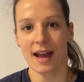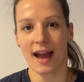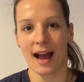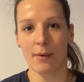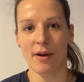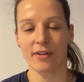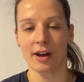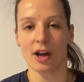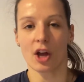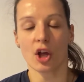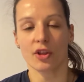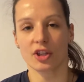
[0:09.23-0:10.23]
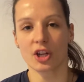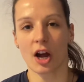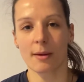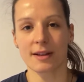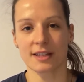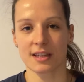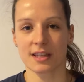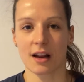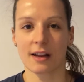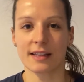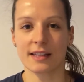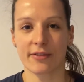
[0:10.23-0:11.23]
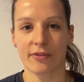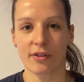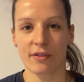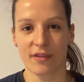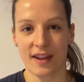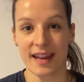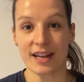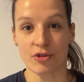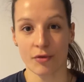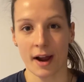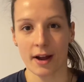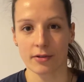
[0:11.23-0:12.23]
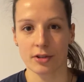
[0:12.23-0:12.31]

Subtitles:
However, the timings are slightly different for each round.